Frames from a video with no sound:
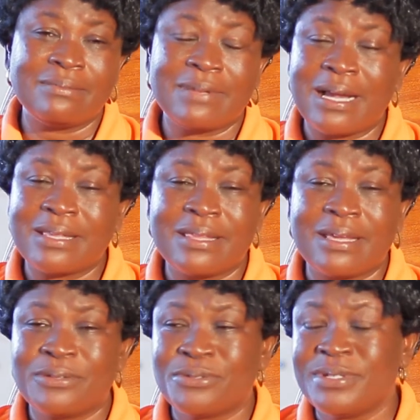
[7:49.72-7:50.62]
at
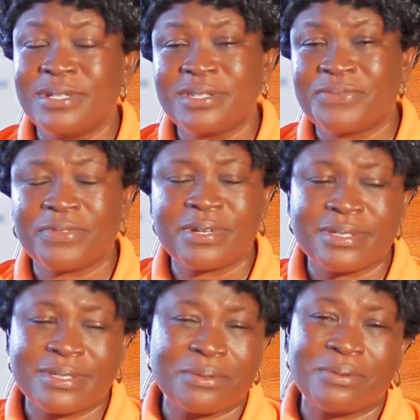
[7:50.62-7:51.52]
the students'
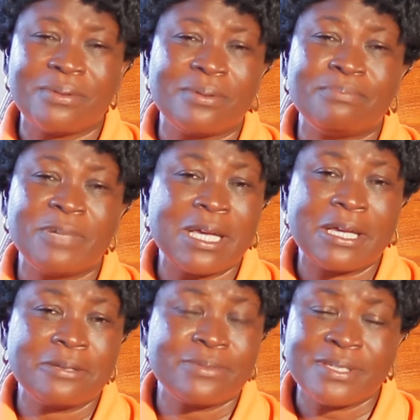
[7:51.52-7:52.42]
front or
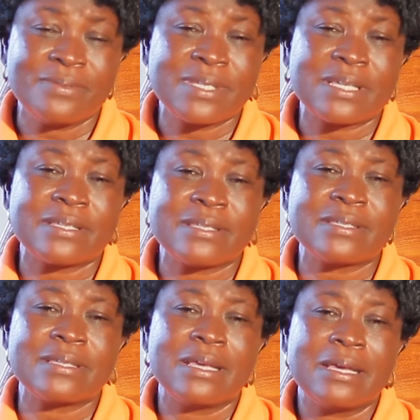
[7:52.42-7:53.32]
uh,
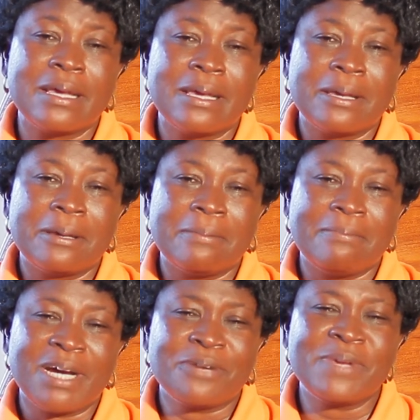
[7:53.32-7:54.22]
tutors.
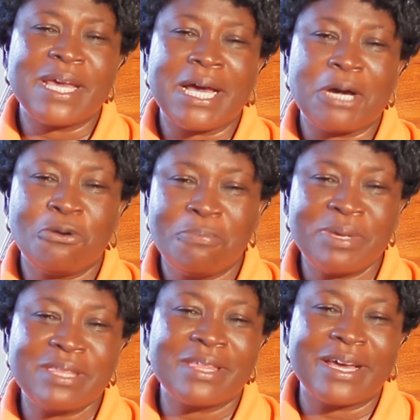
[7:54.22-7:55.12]
But we are
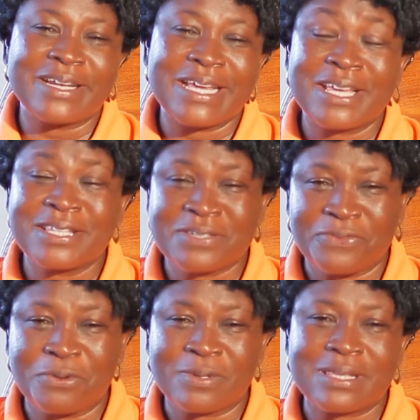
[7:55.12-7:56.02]
hoping that
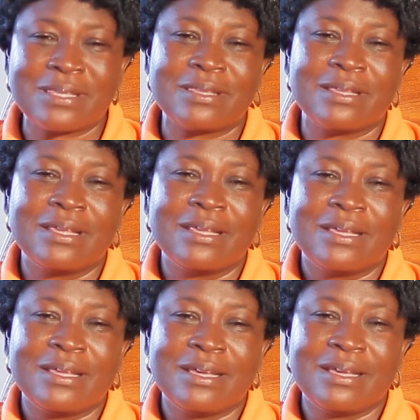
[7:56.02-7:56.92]
henceforth
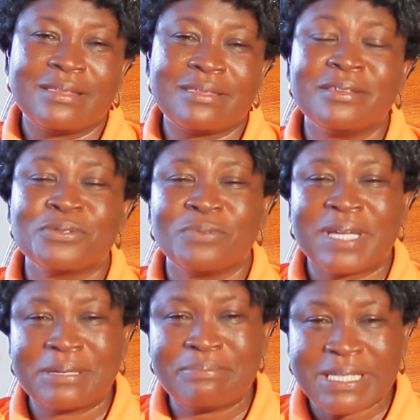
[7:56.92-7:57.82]
uh, things will
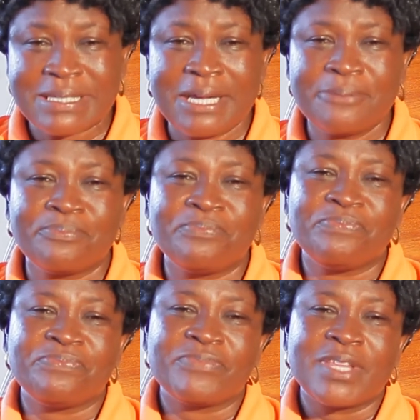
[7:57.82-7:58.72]
get better.
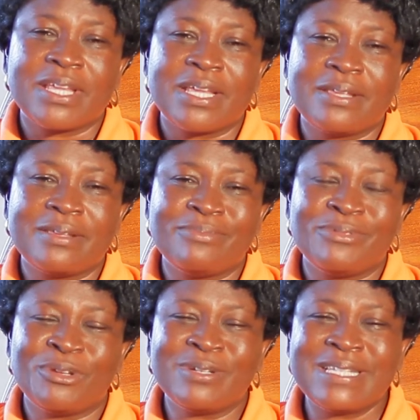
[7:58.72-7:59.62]

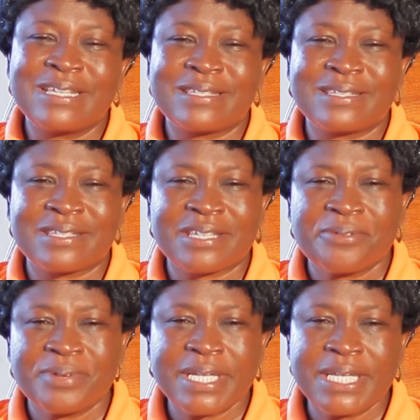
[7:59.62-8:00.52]
Not
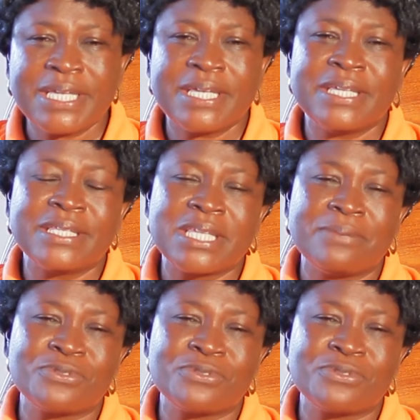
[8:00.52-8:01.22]
necessarily in terms